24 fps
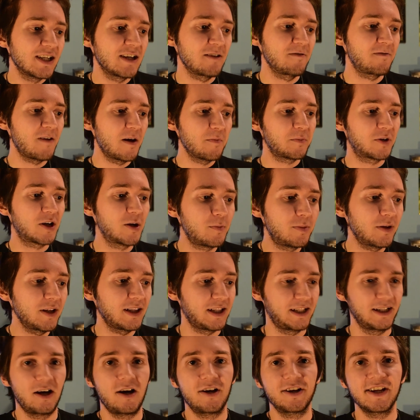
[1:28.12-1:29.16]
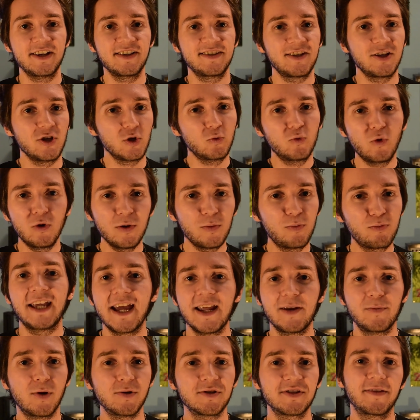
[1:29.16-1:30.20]
if I'm completely honest, you won't
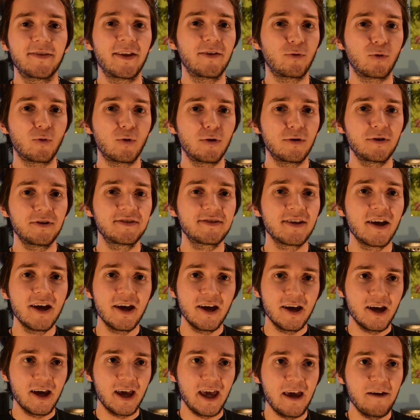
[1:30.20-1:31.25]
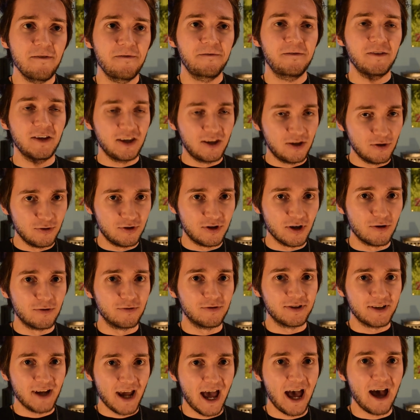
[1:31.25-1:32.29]
get most of the rewards if you
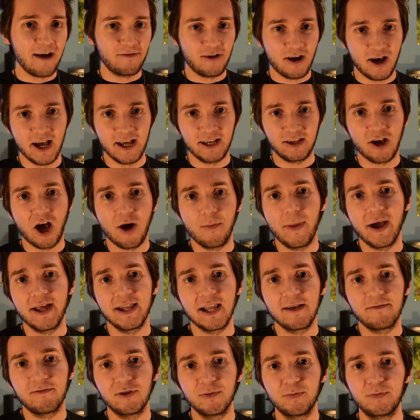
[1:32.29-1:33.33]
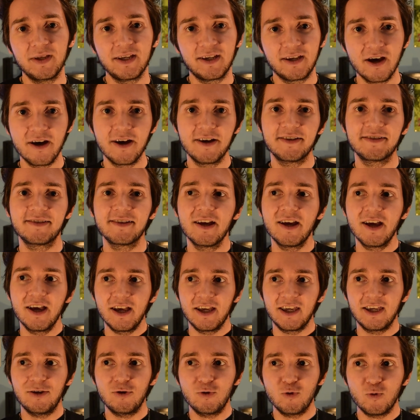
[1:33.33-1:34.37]
don't have a high combat level, because
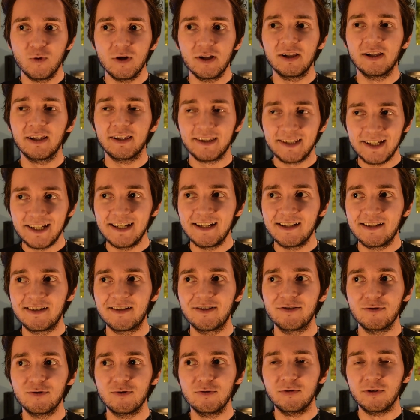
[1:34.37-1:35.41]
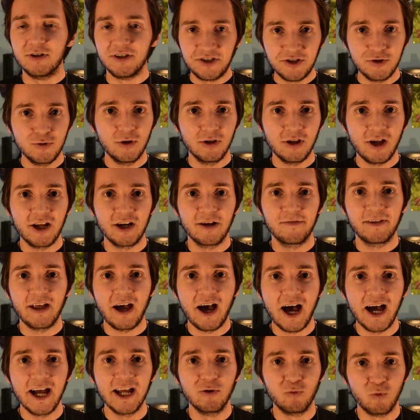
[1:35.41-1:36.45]
you will need to do a lot of the
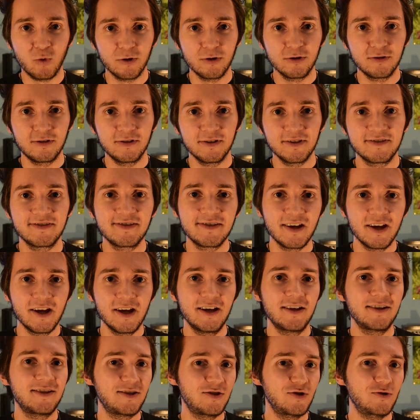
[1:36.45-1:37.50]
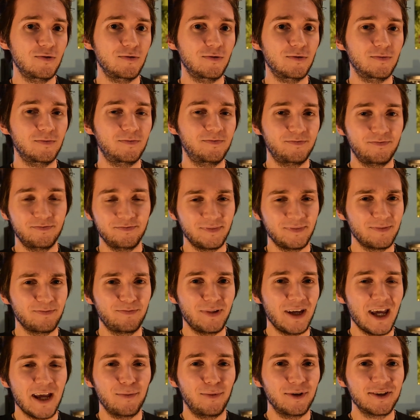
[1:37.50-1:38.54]
high worlds to
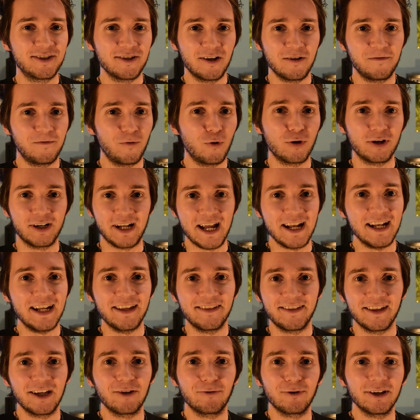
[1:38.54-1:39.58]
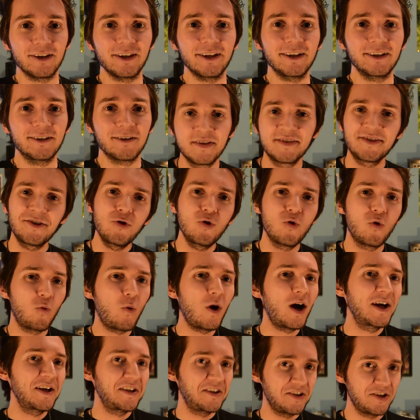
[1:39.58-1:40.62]
be able to afford anything, really. So
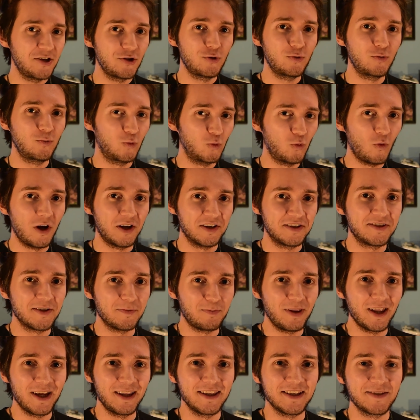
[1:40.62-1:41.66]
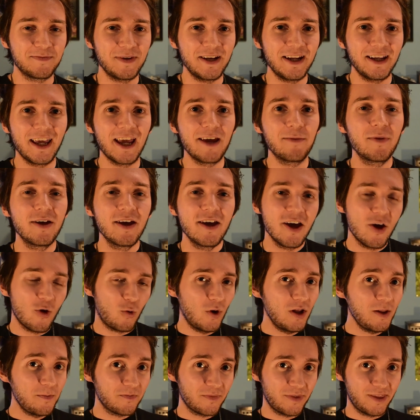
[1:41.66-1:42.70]
why do you want to play this minigame?
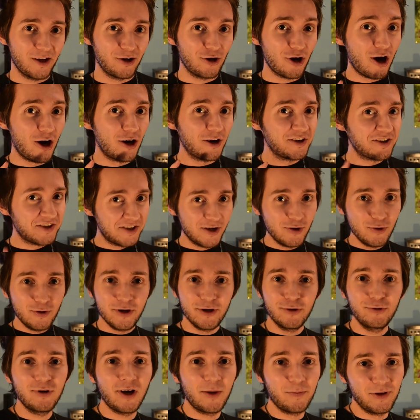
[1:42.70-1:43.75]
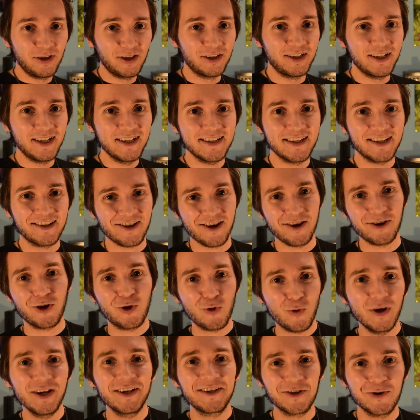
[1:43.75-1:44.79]
Well, there are 2 new abilities that are
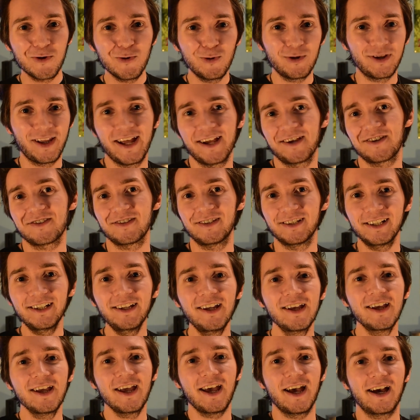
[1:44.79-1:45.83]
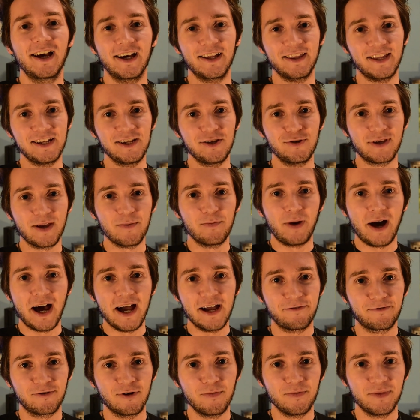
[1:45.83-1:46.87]
quite cool, actually, that you can buy
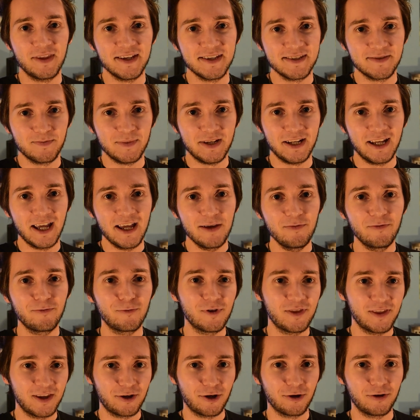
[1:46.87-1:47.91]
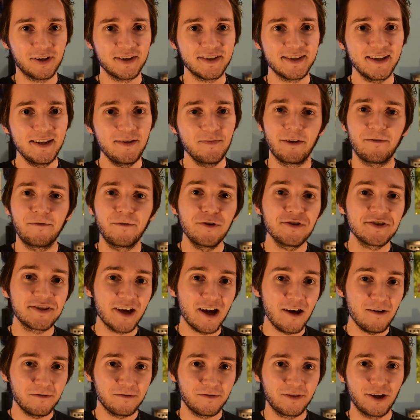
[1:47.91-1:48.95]
from this minigame with the currency. First
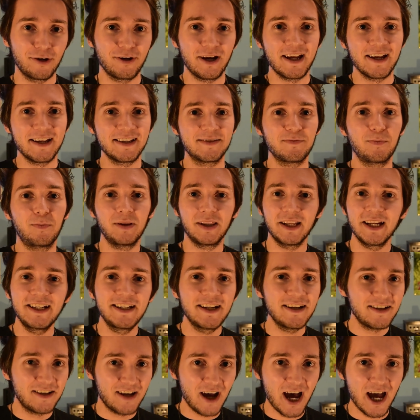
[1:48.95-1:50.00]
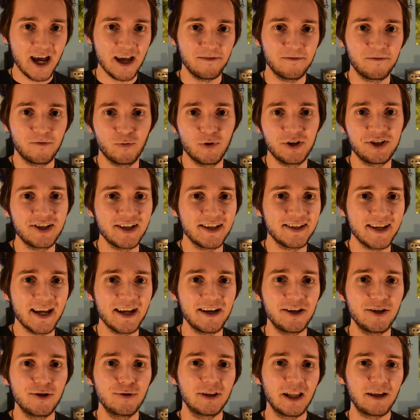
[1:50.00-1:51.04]
off, there is Bladed Dive, which is a
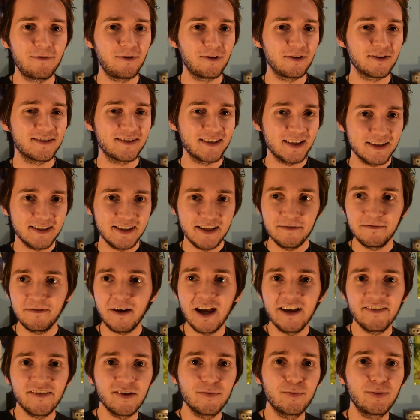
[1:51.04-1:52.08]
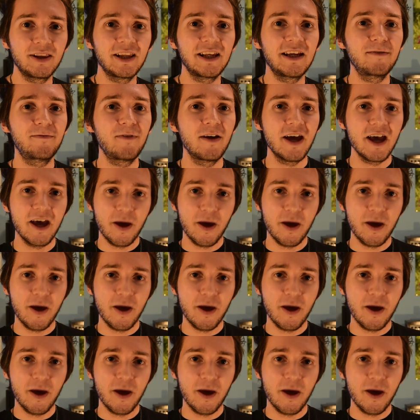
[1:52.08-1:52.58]
new level 65, I believe,